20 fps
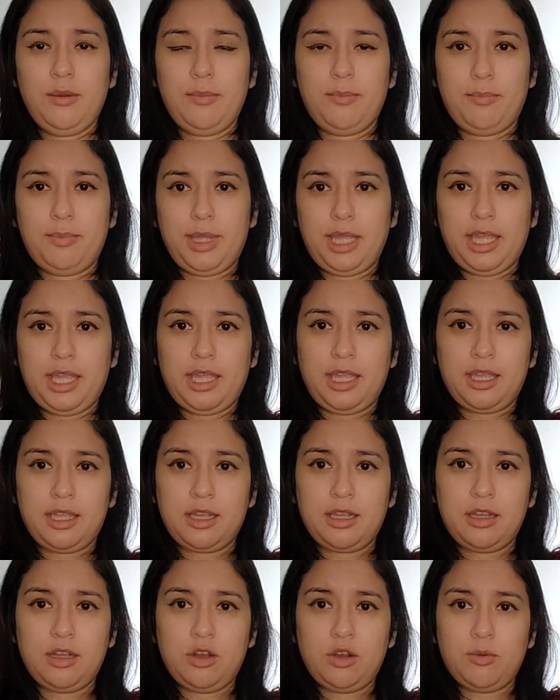may
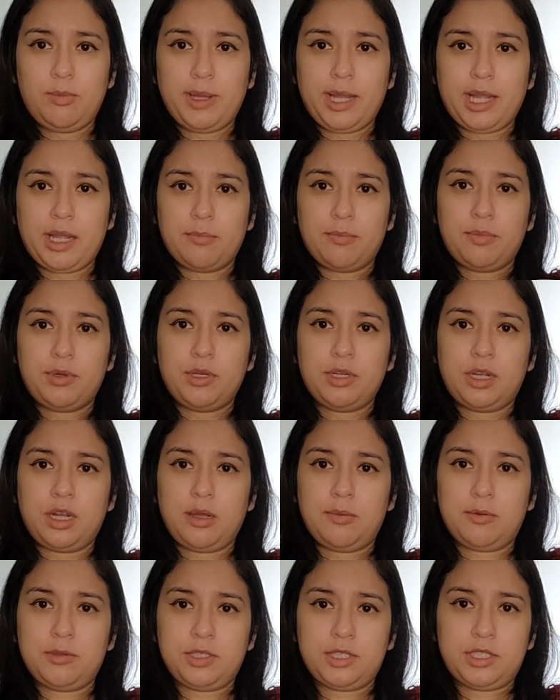go back and put a
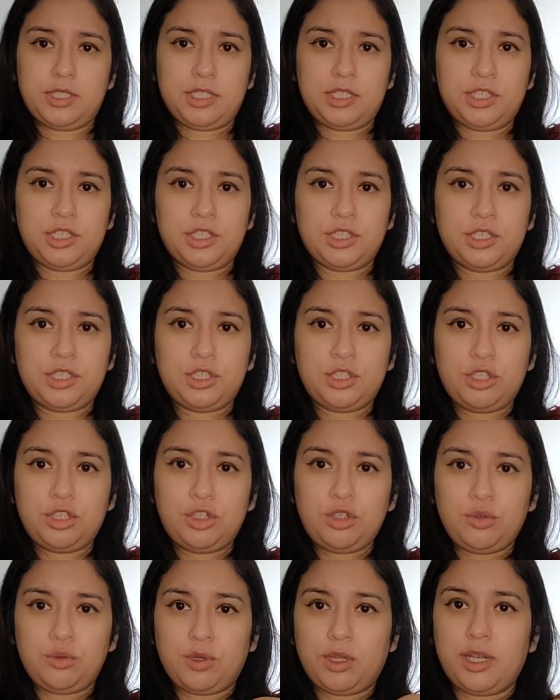couple of stitches
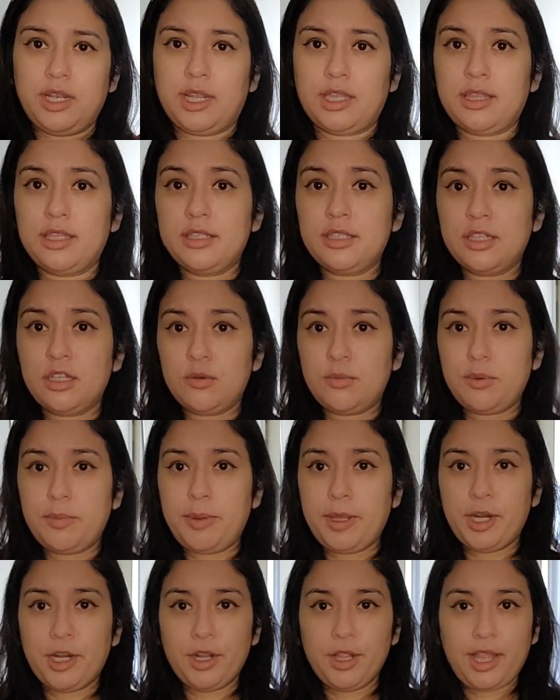to connect this a little
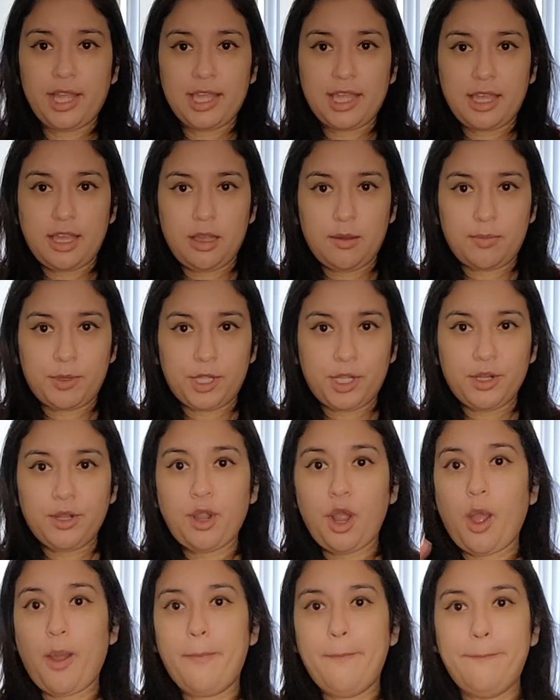bit better, like up
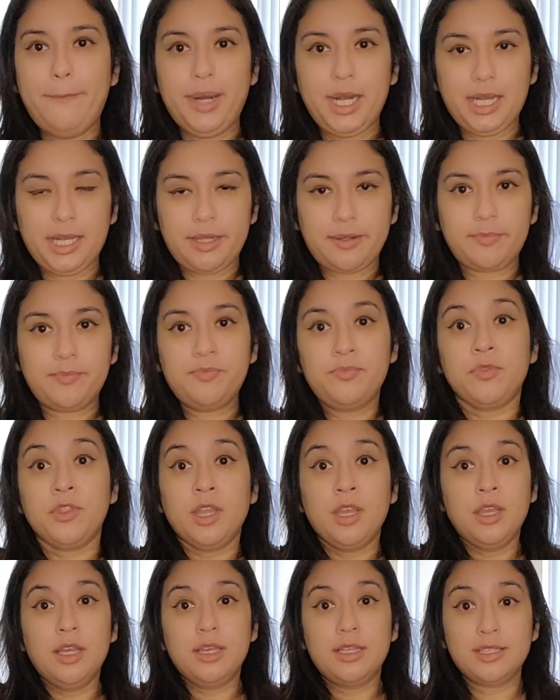here. But
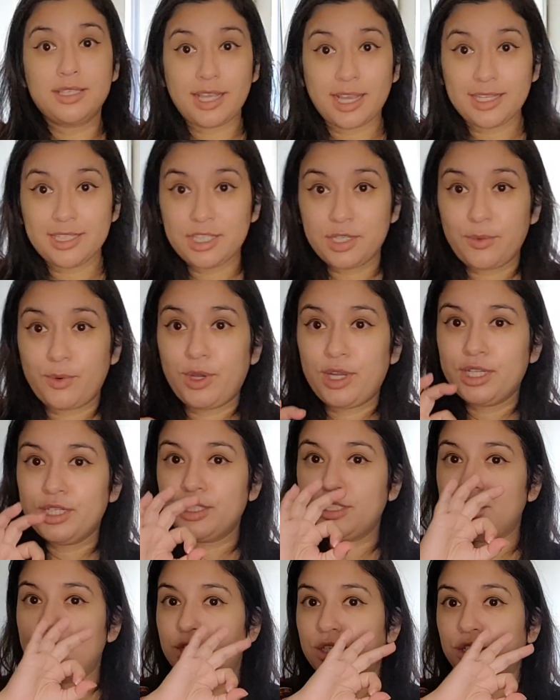sizing
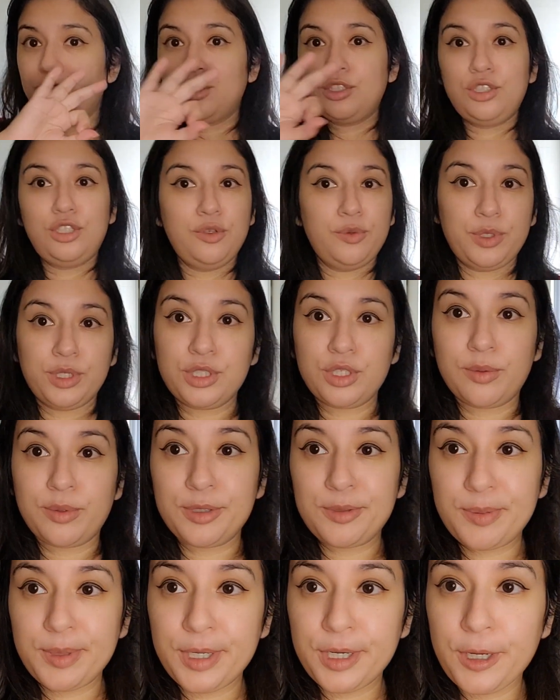wise, doing so
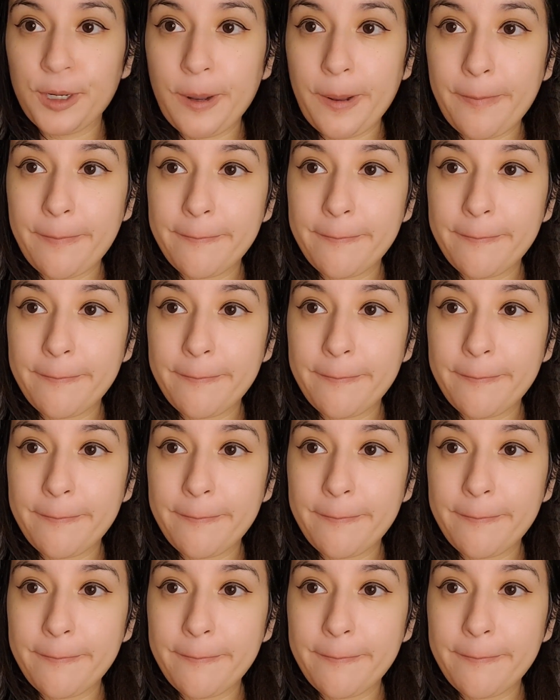much better.